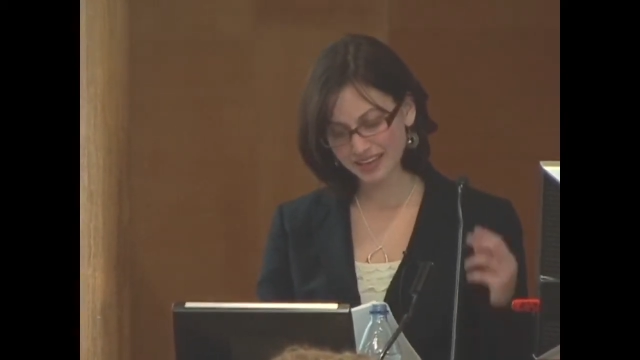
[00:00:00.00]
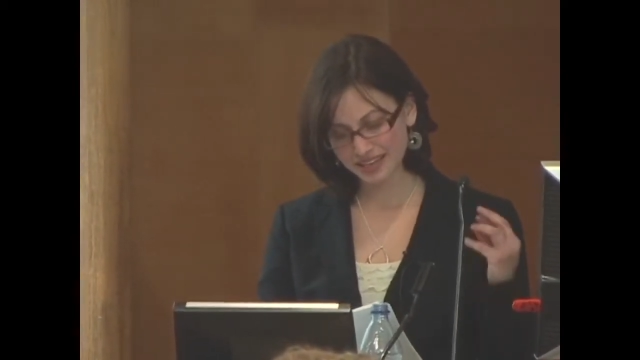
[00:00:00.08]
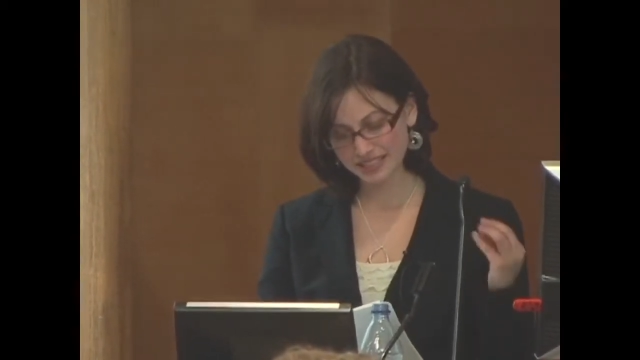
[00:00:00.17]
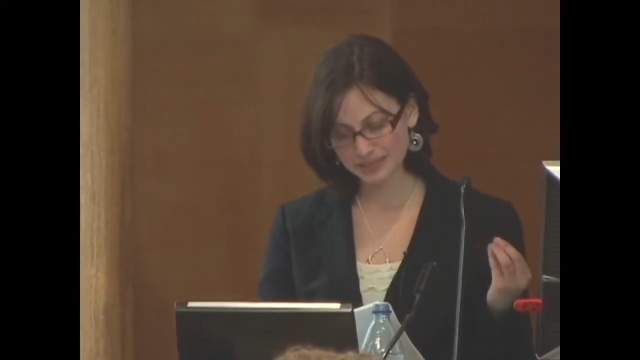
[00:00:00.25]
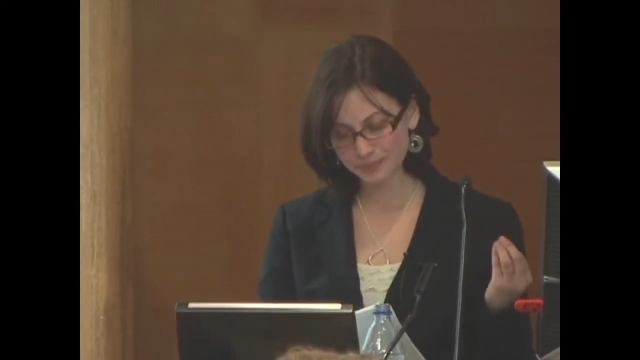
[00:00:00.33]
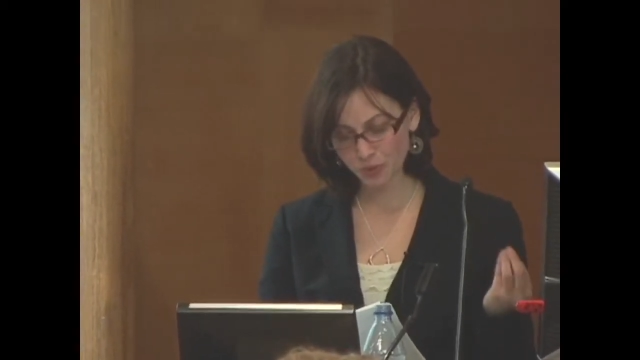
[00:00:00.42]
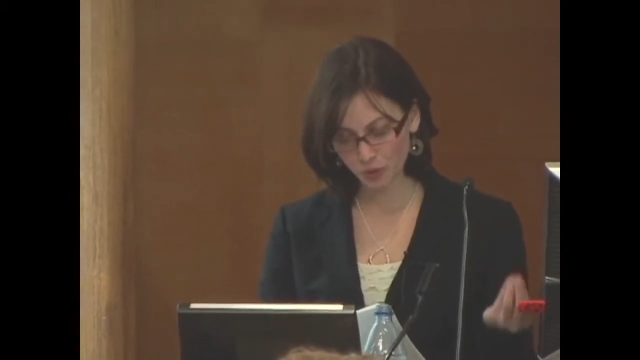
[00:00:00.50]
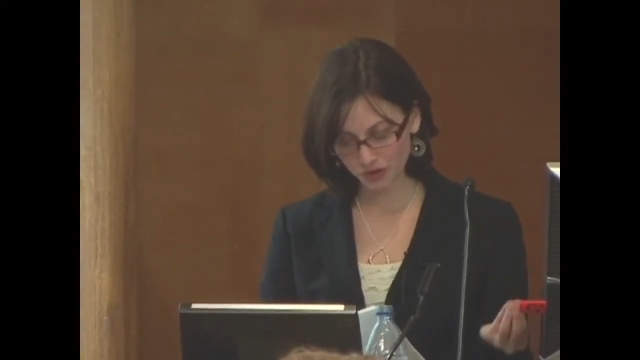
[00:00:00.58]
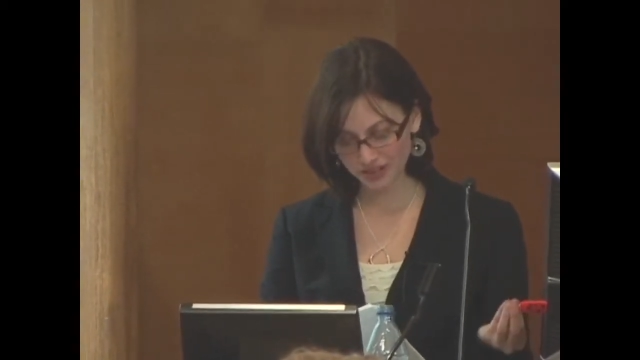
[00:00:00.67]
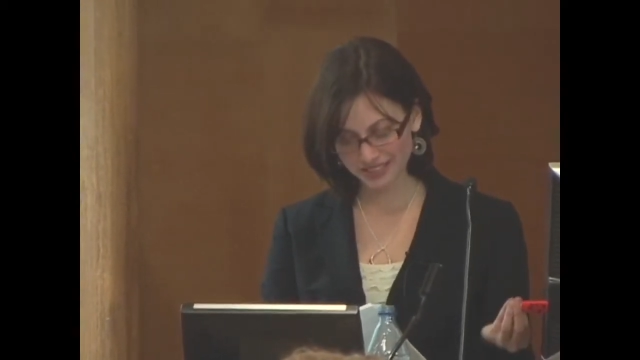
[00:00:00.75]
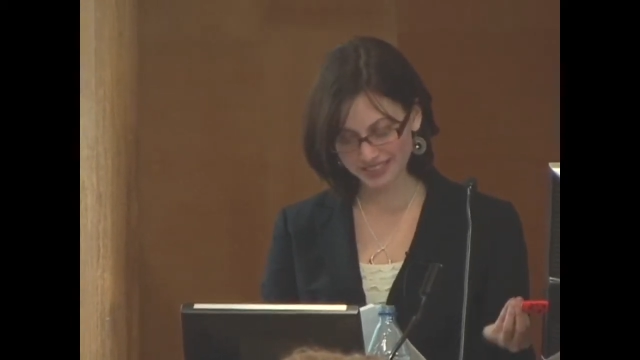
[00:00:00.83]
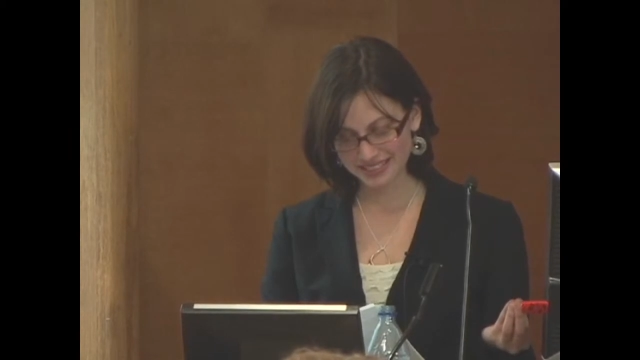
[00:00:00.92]
it's
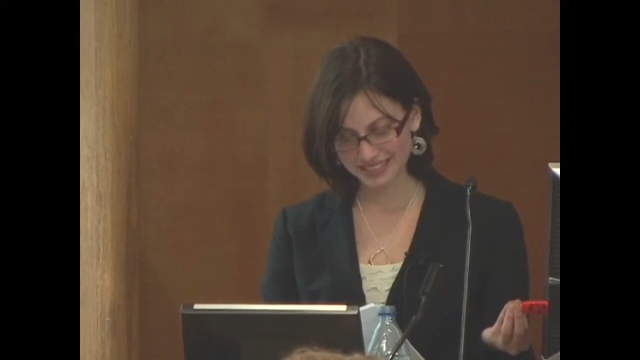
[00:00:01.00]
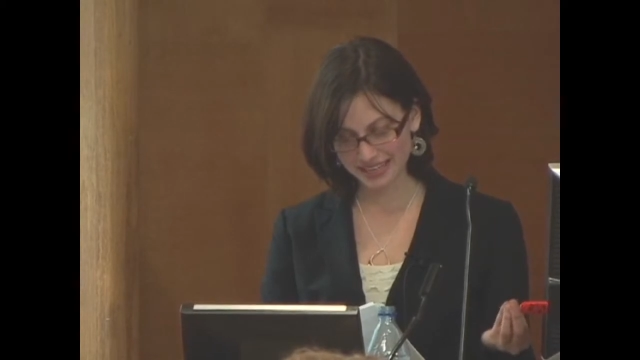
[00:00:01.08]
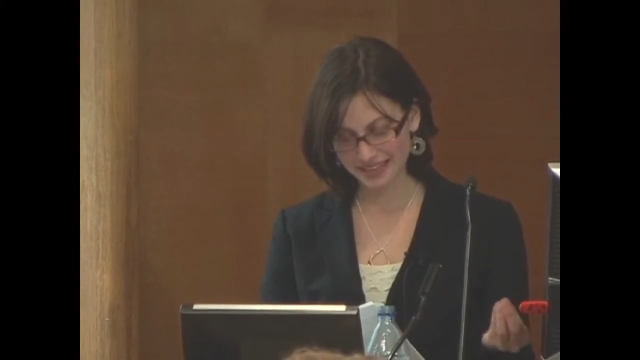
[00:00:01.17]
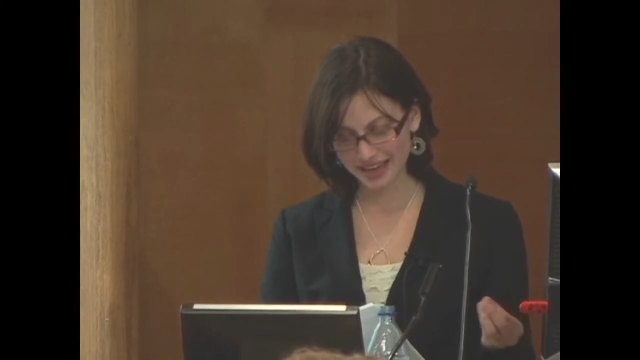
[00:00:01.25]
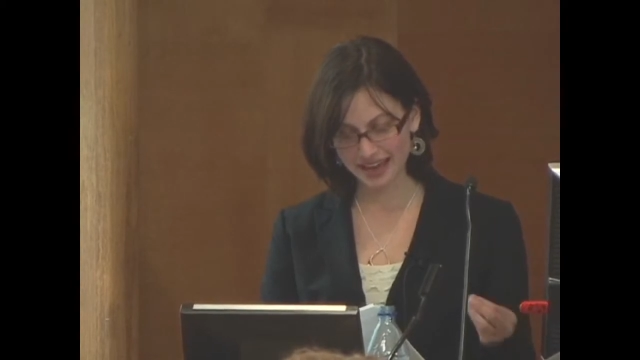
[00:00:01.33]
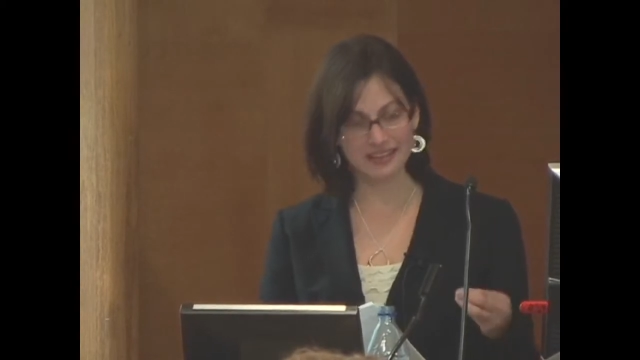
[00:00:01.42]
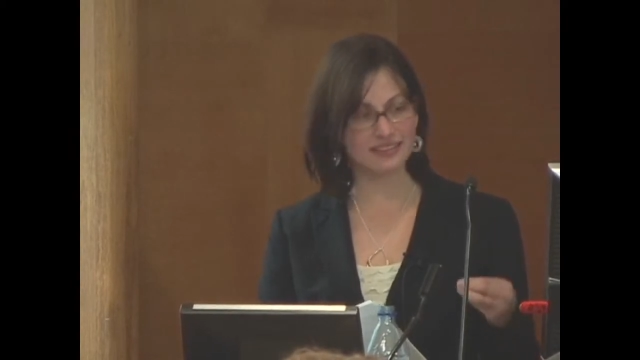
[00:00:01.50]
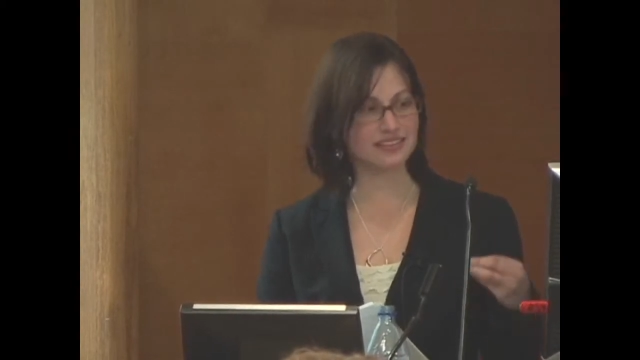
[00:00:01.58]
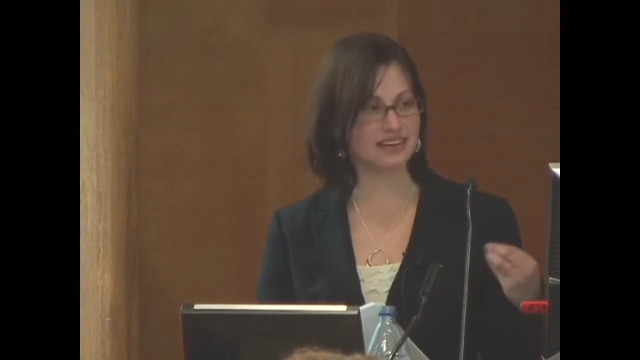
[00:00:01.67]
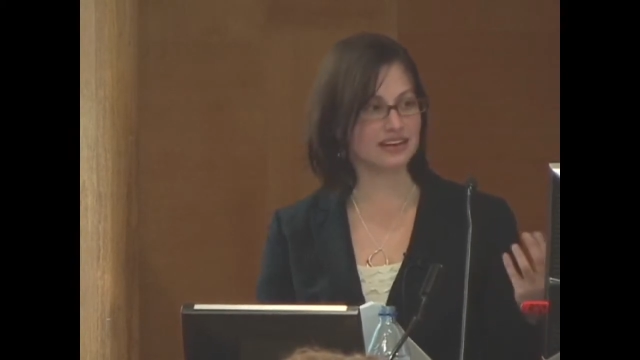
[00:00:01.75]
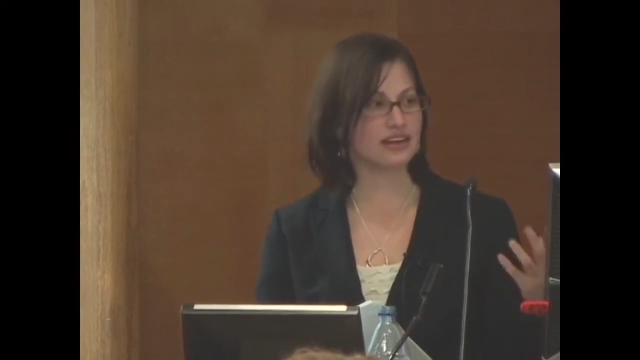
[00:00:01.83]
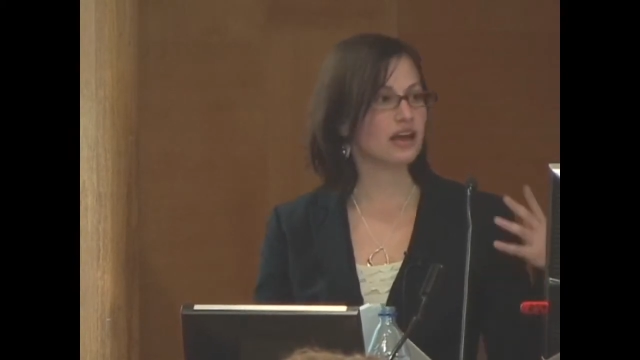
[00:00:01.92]
important to see then
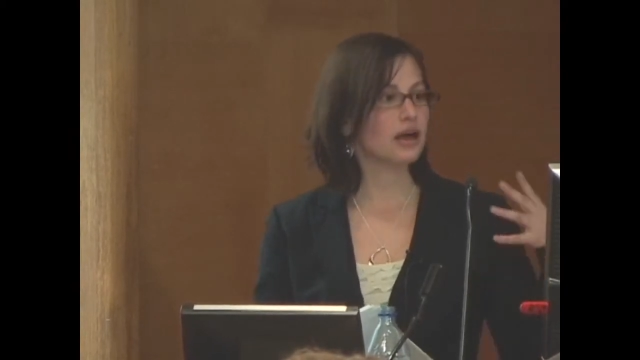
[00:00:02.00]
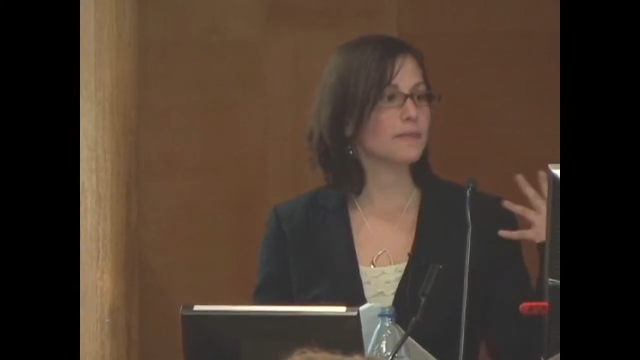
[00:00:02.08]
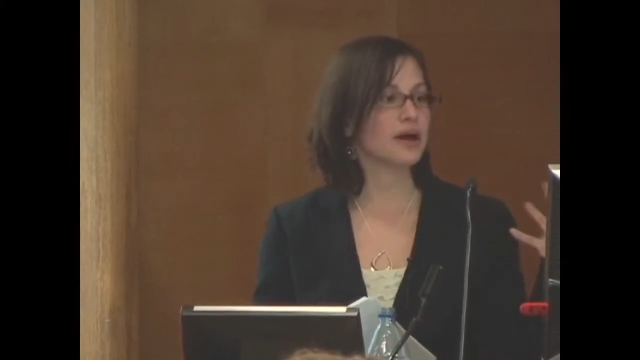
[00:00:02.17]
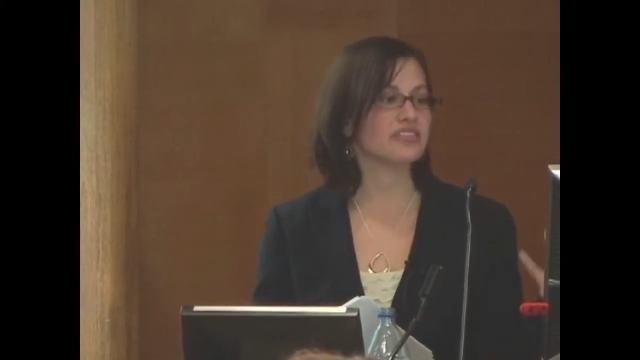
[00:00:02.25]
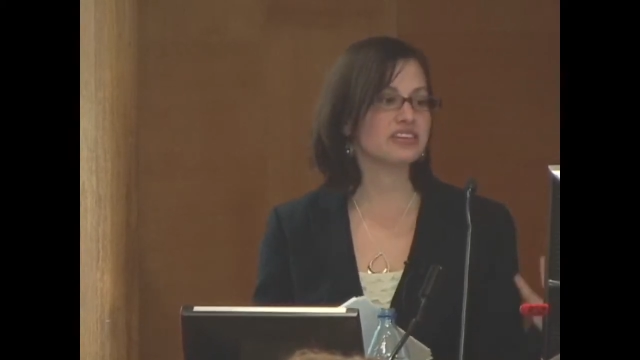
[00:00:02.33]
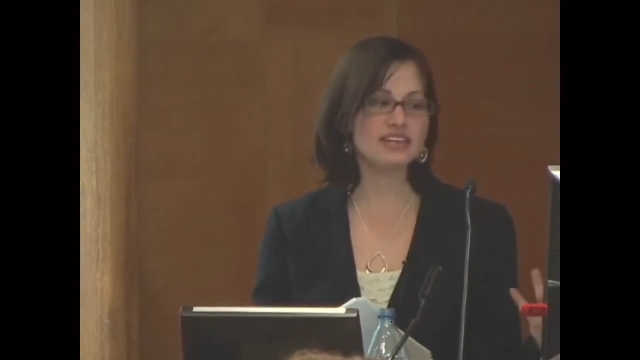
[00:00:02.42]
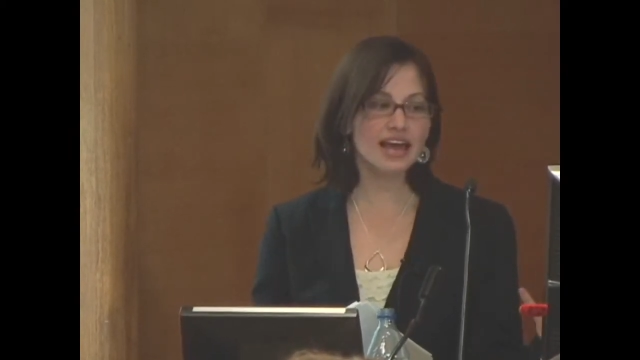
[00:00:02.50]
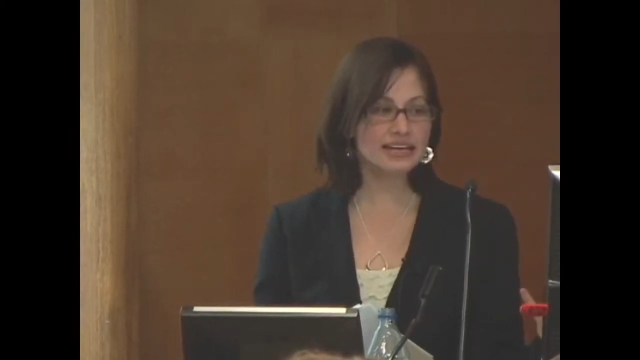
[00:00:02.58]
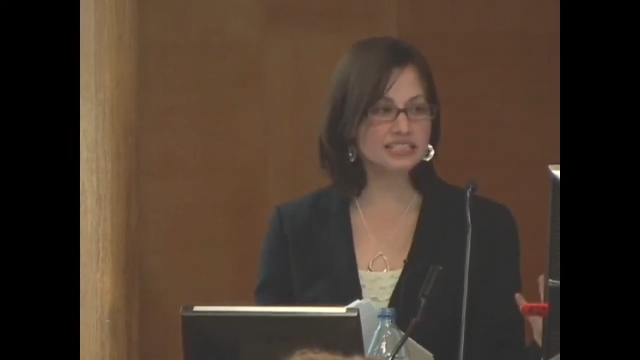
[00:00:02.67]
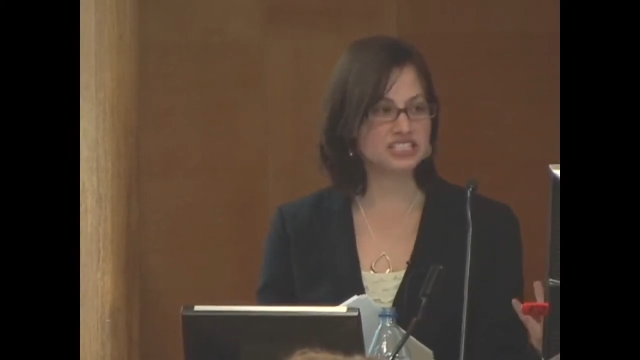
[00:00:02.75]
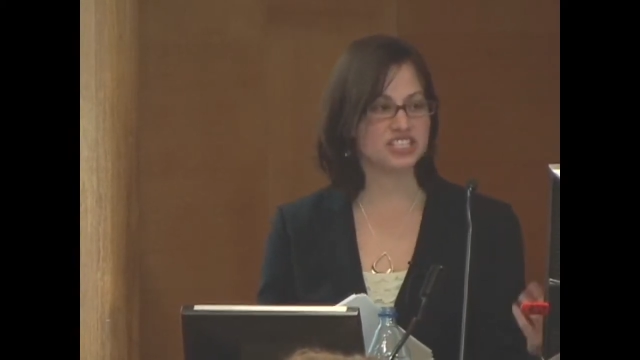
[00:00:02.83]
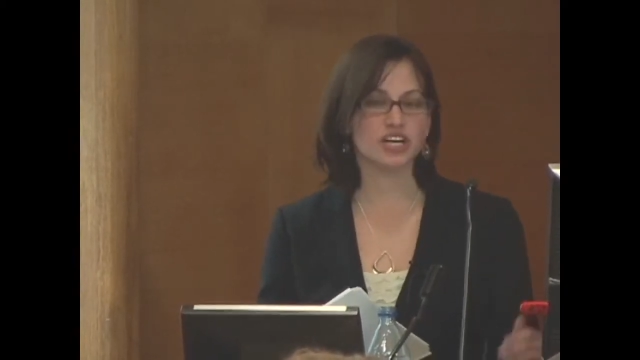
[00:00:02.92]
that by the
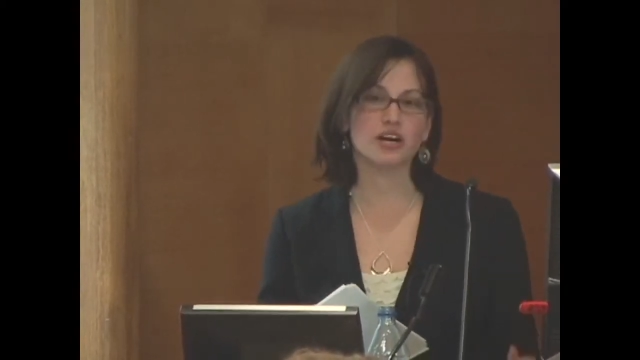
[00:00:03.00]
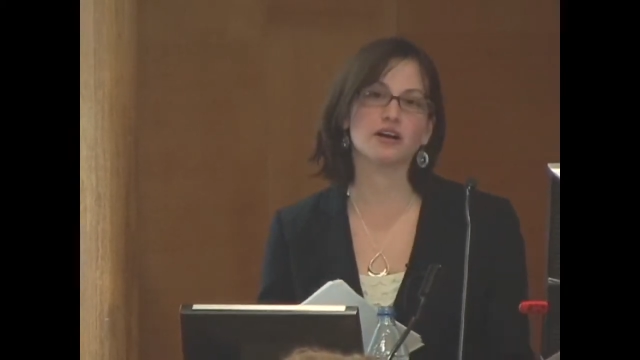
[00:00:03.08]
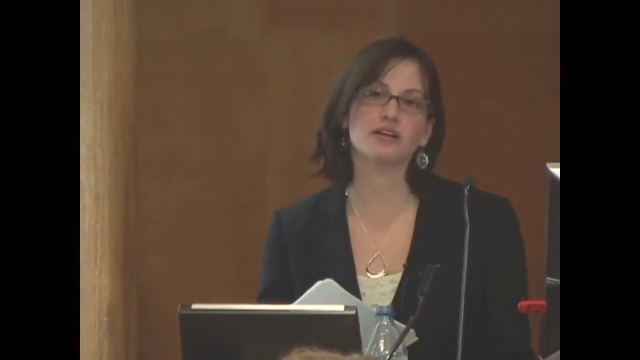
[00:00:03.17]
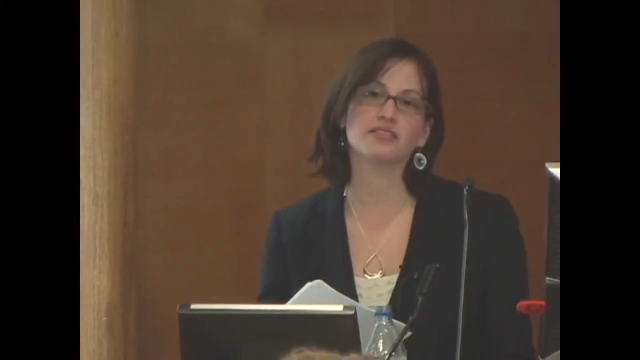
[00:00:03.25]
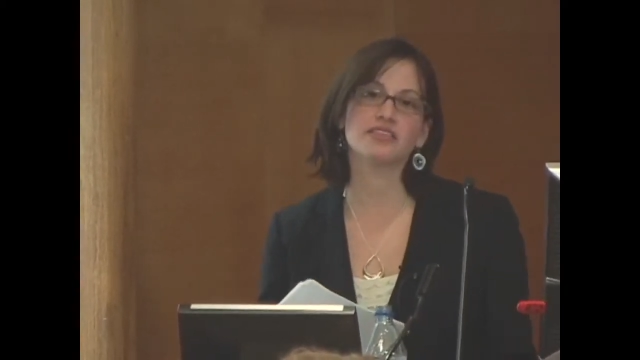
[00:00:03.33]
next year,